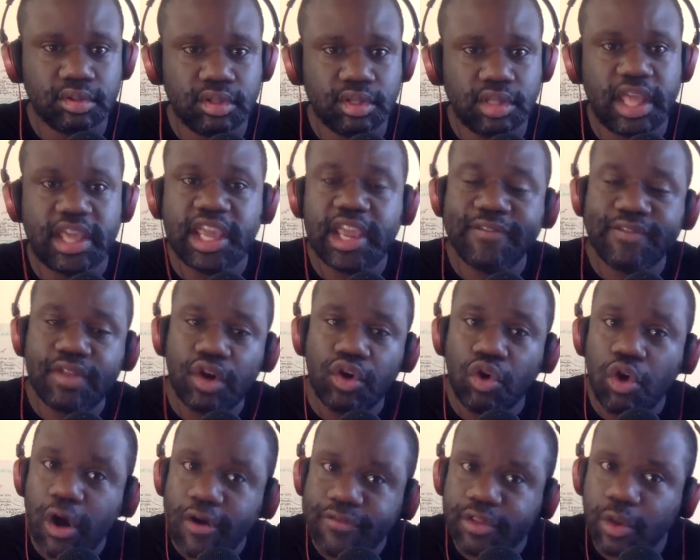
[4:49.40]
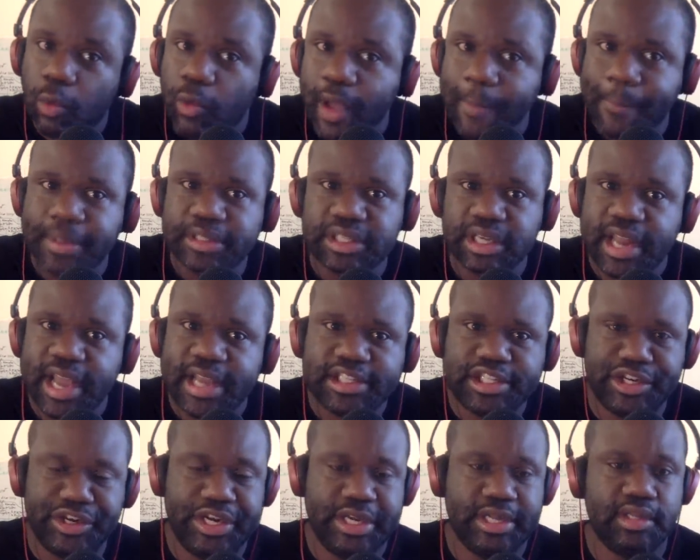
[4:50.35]
They give the North the weapons in
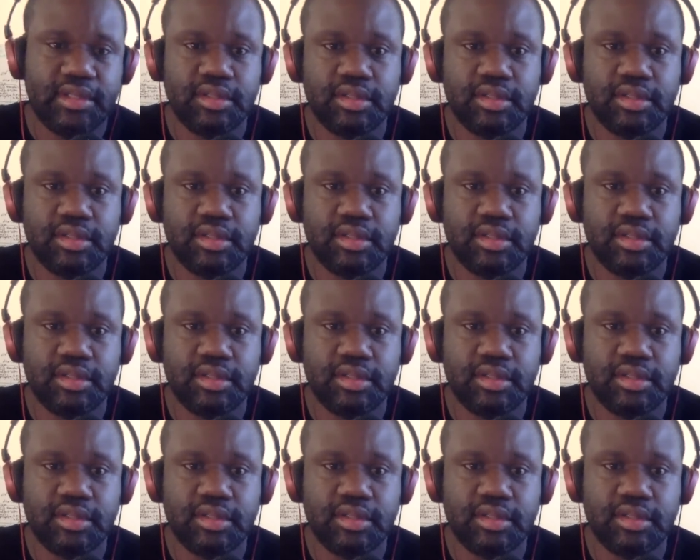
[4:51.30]
Nigeria.